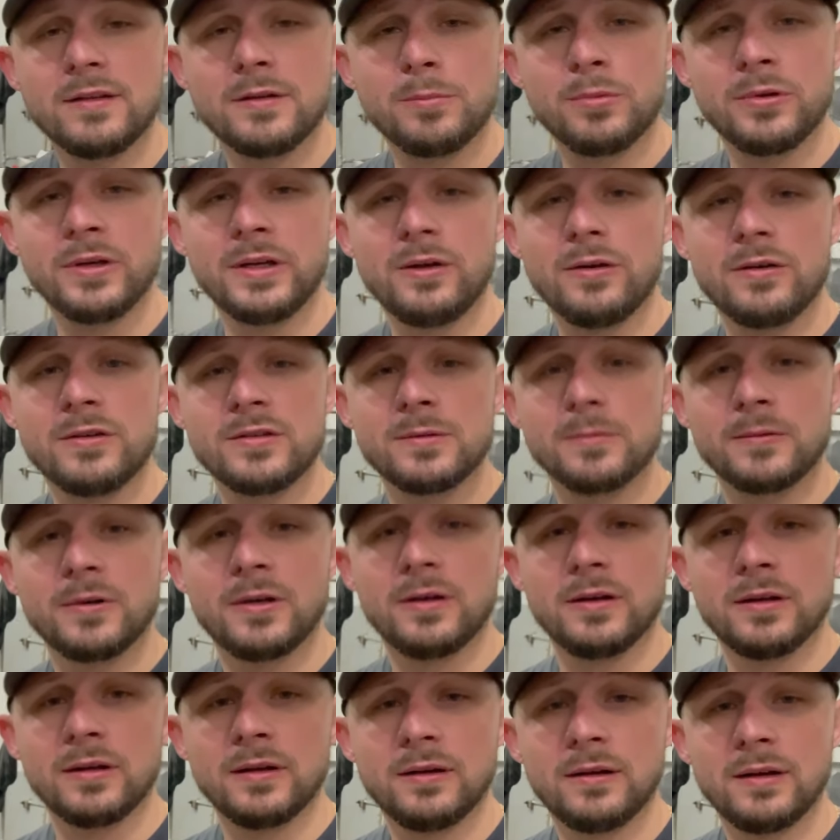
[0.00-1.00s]
a pretty awesome
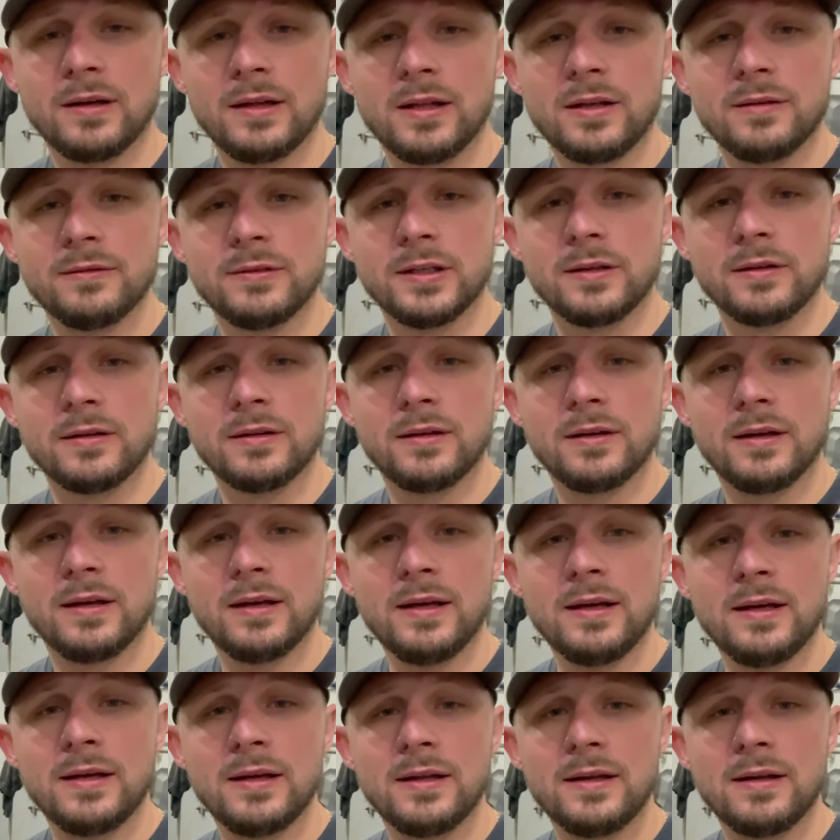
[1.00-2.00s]
car. I love it.
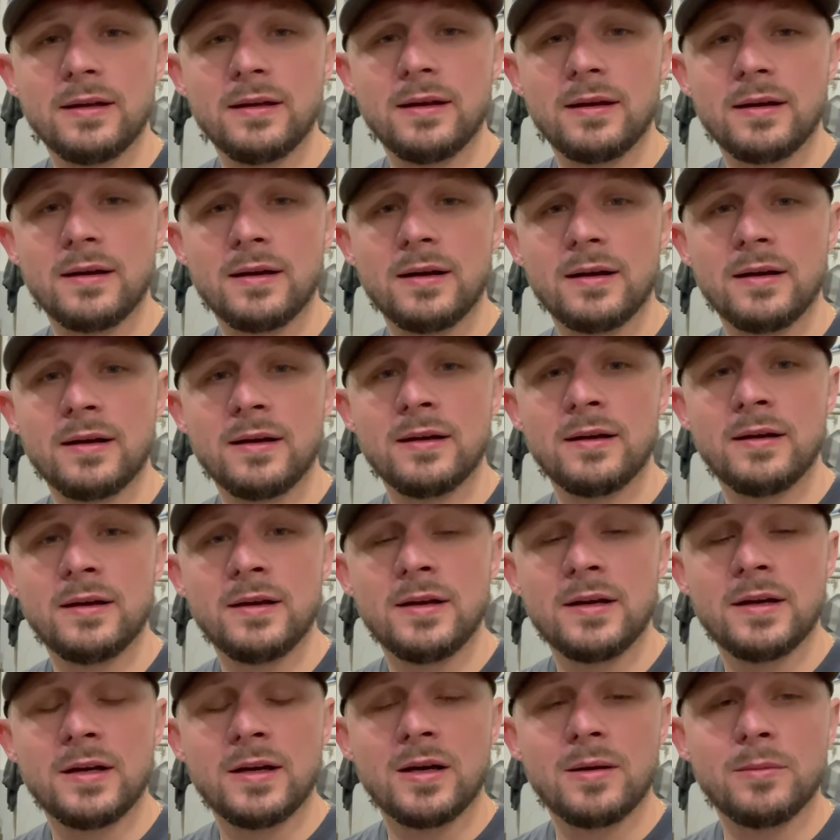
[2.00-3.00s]
And uh,
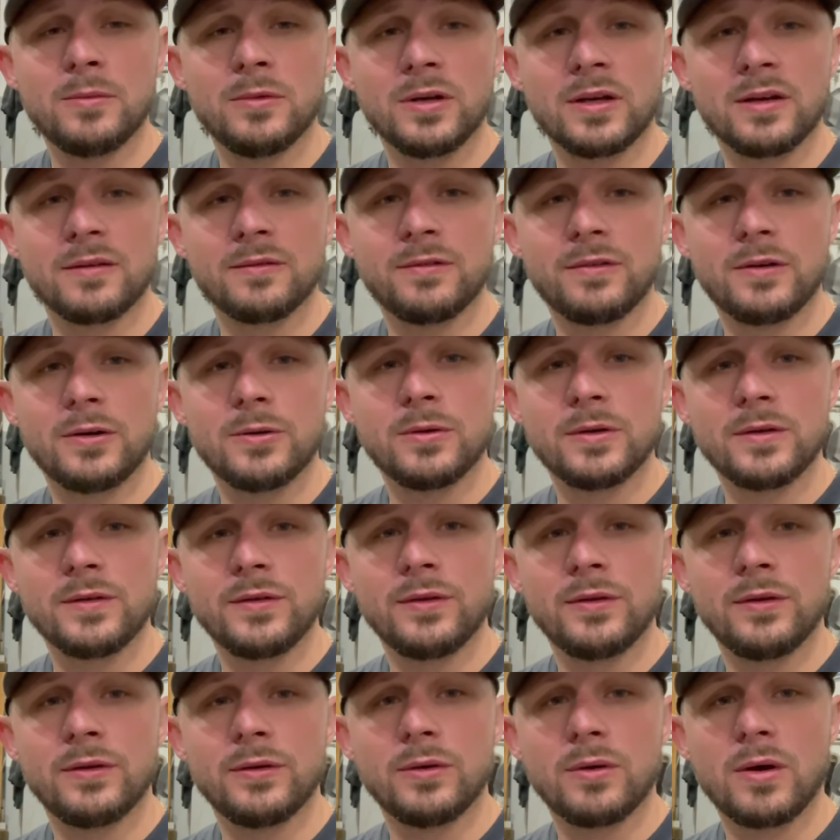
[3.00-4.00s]
I'm looking forward
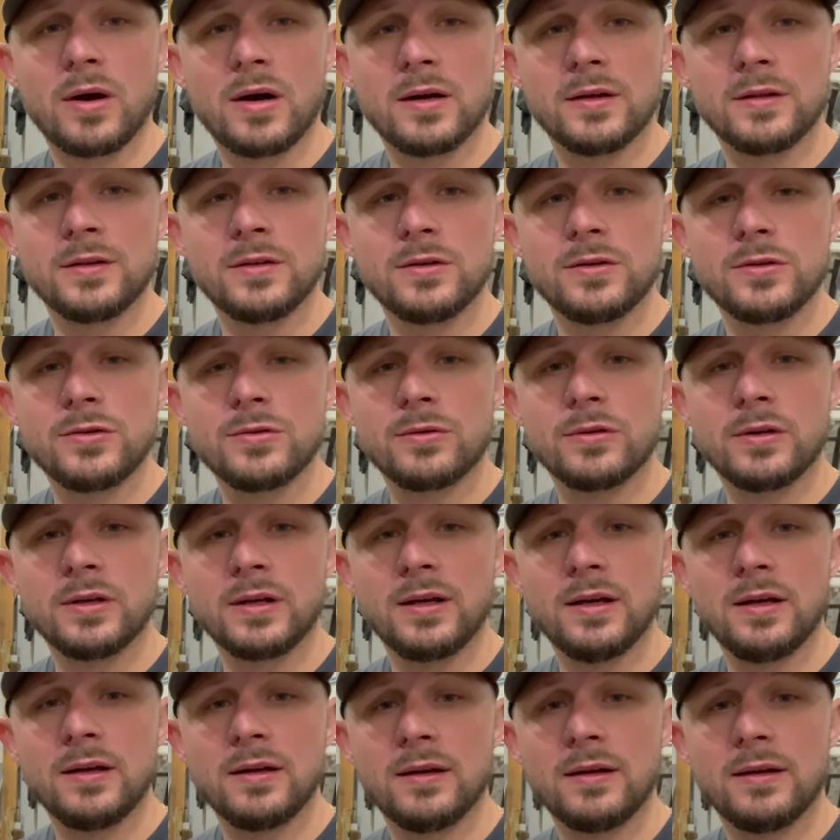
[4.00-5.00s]
to, uh, to enjoying
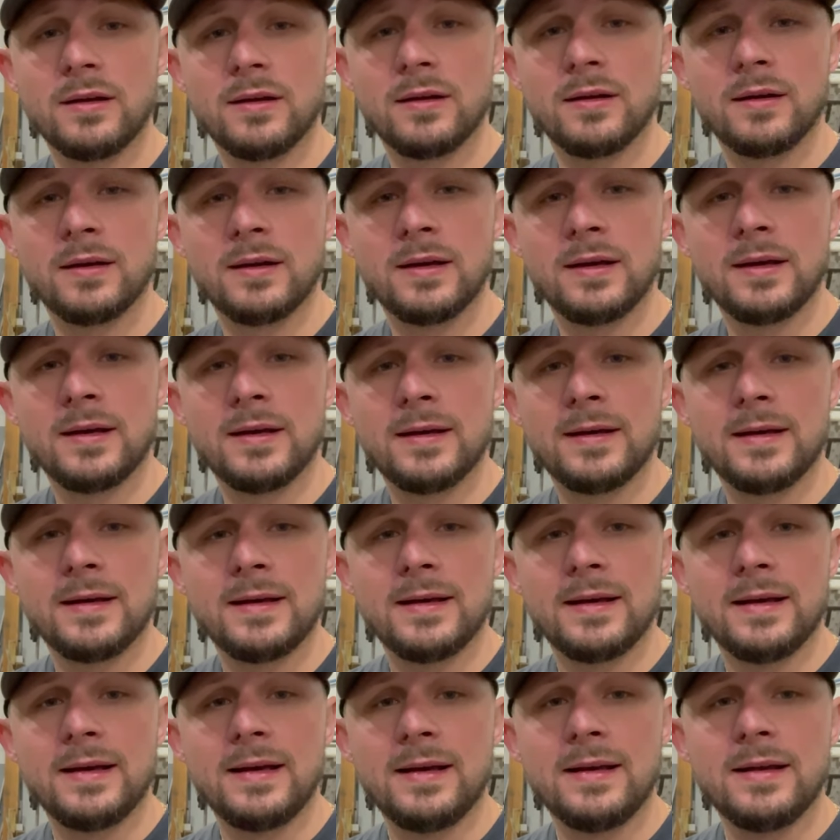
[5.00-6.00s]
it
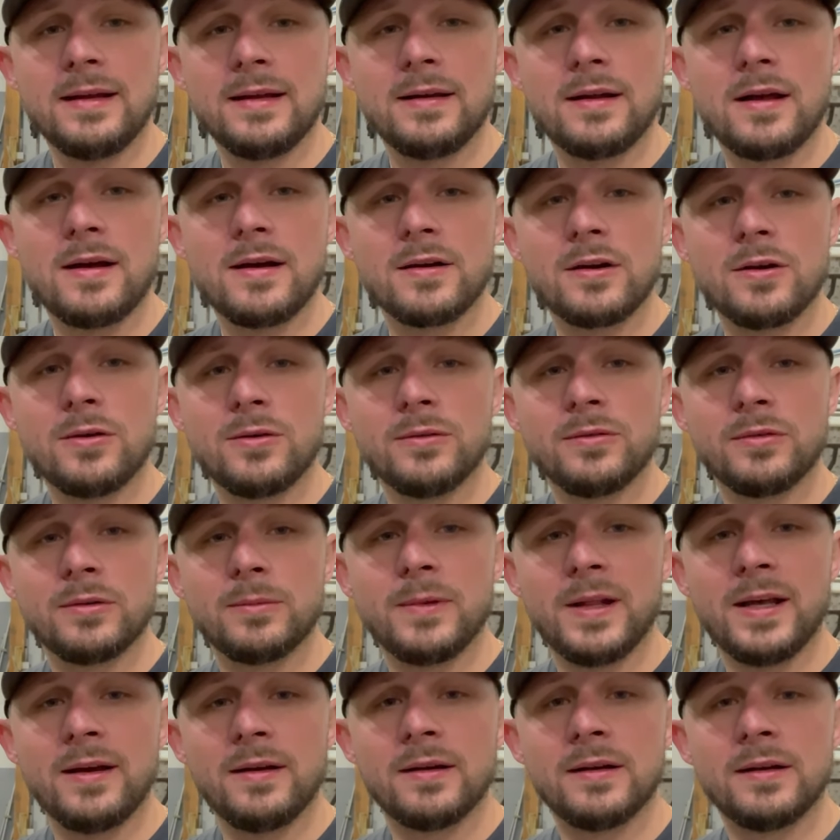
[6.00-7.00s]
and uh, going from
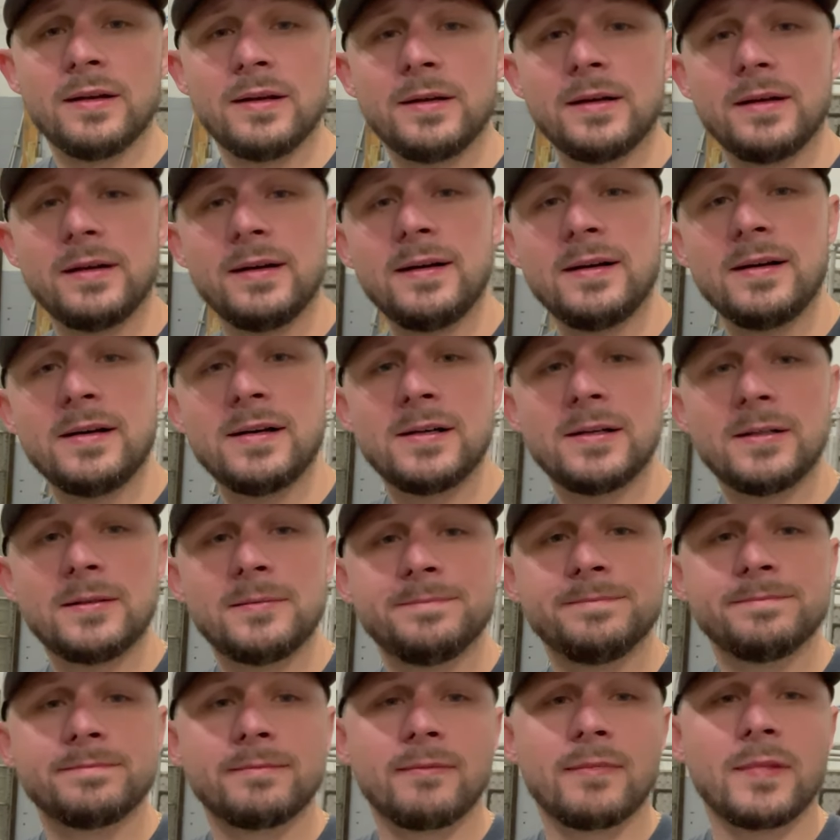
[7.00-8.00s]
there.
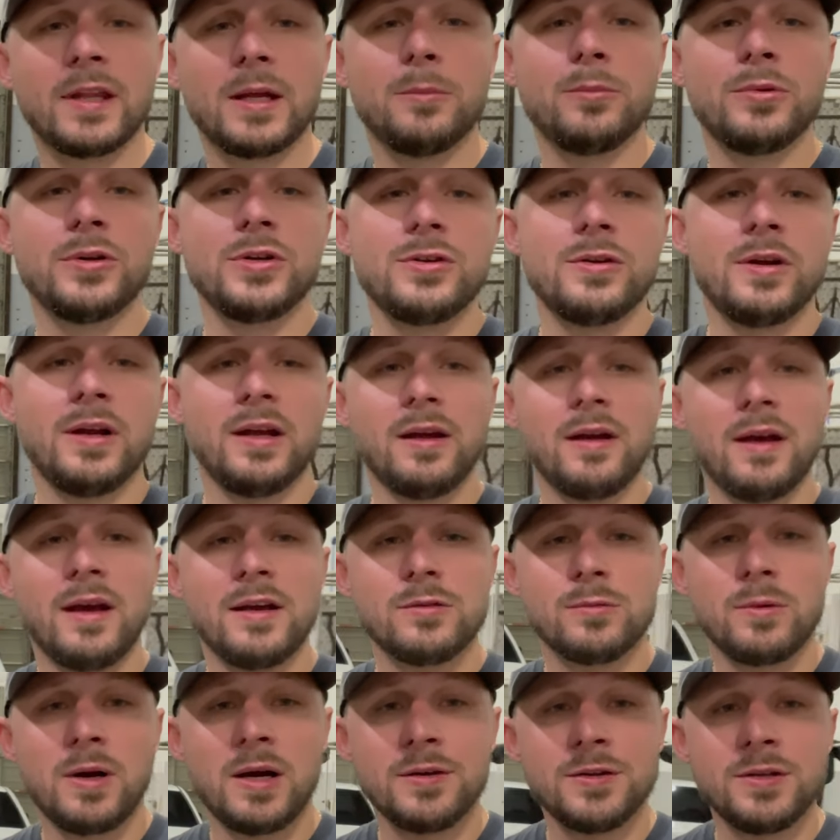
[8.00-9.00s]
Um, appreciate you
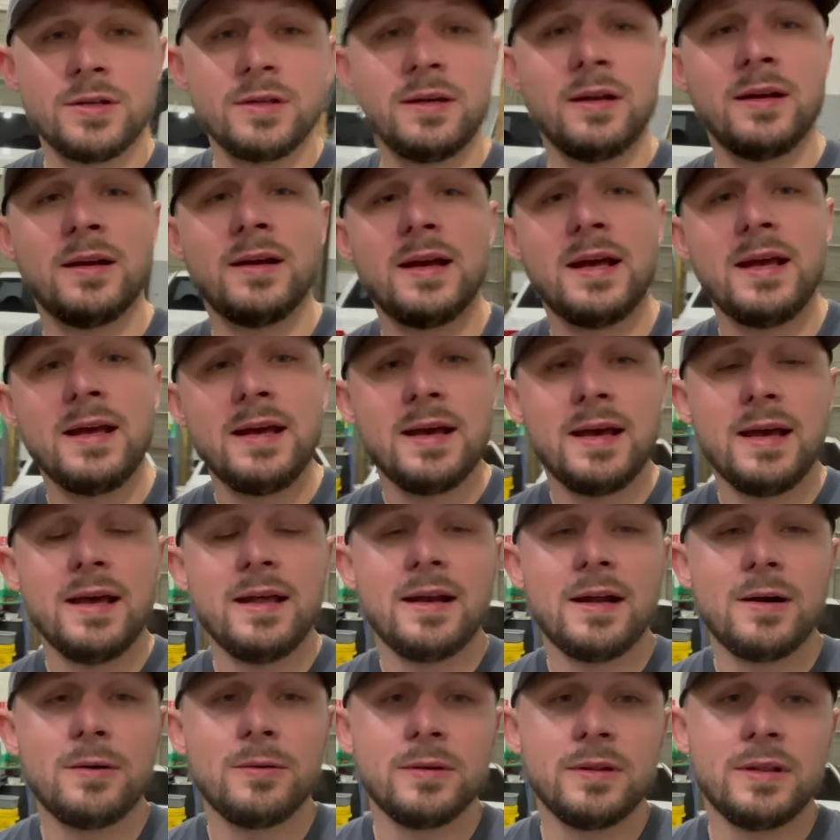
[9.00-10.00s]
guys watching
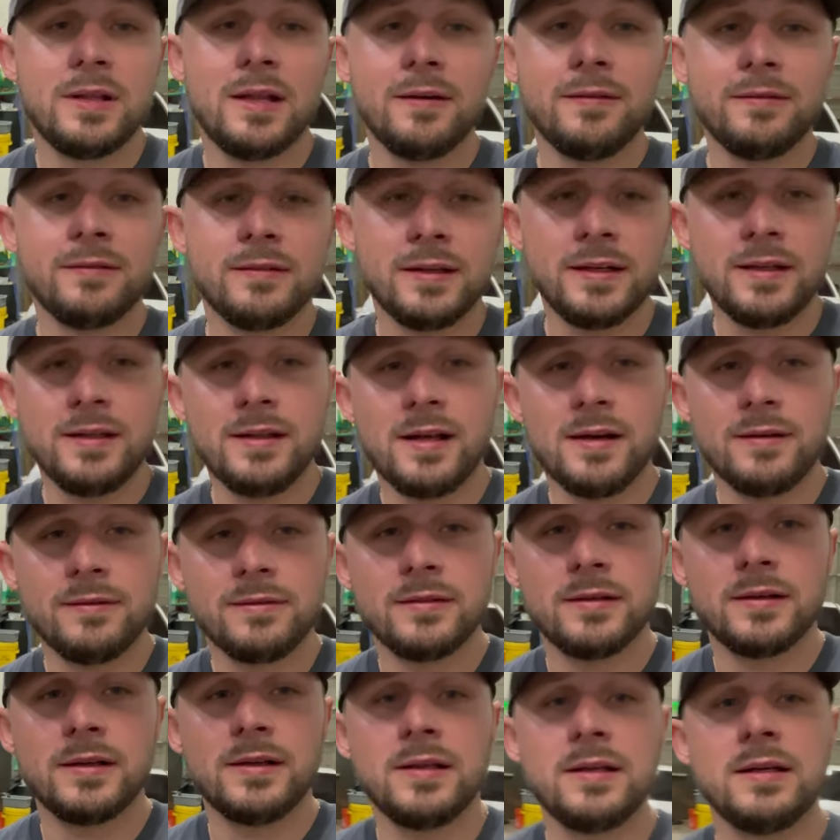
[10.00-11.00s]
and I will definitely,
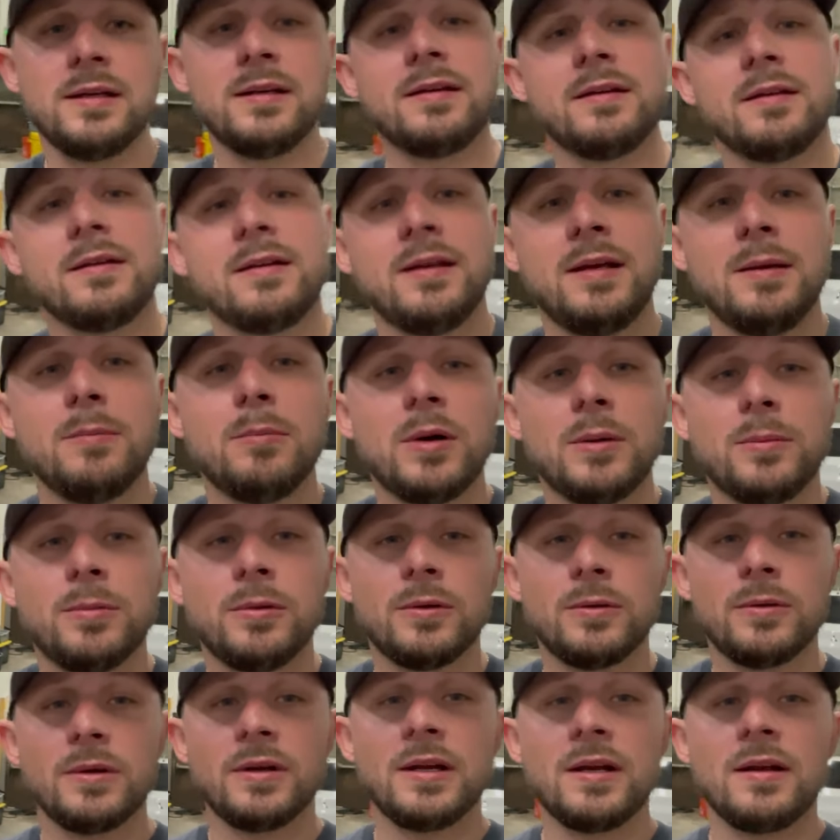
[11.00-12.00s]
definitely keep
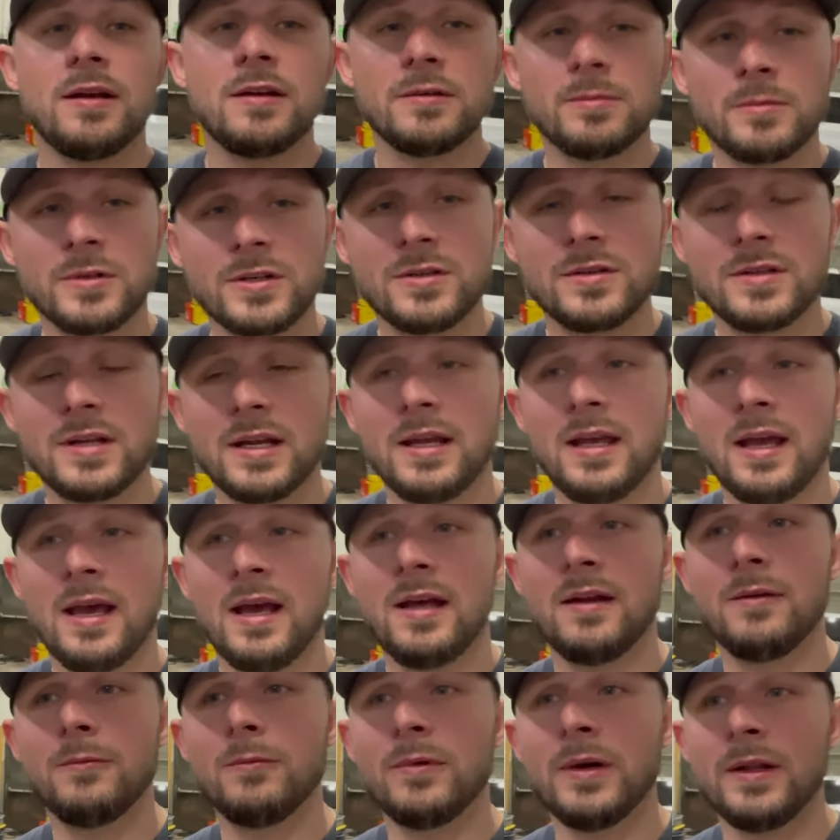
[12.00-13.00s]
uploading as much as I
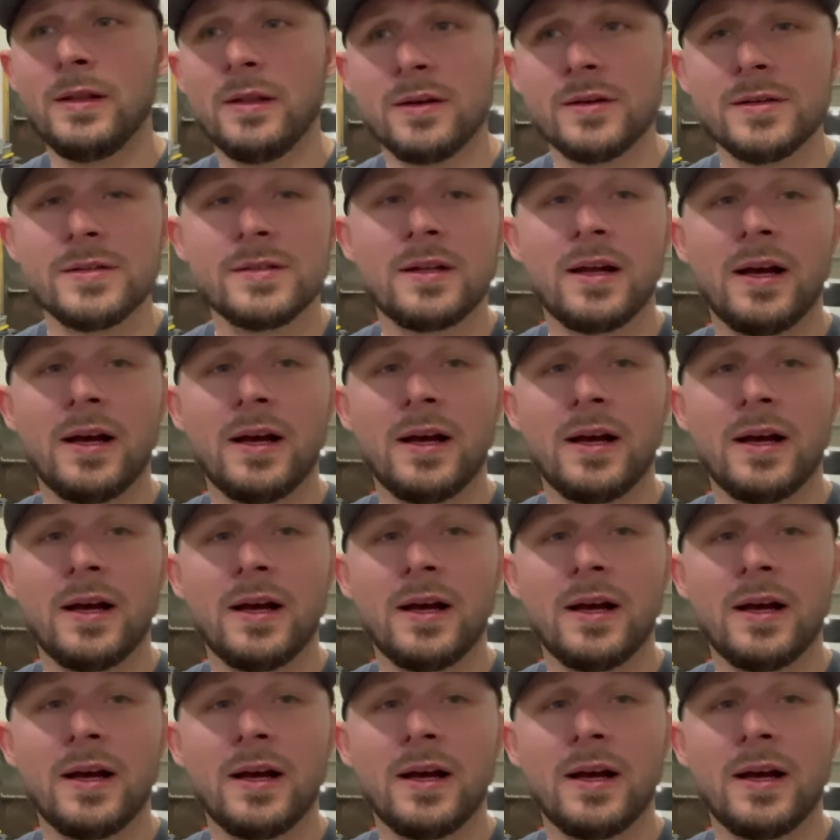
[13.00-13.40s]
can when there's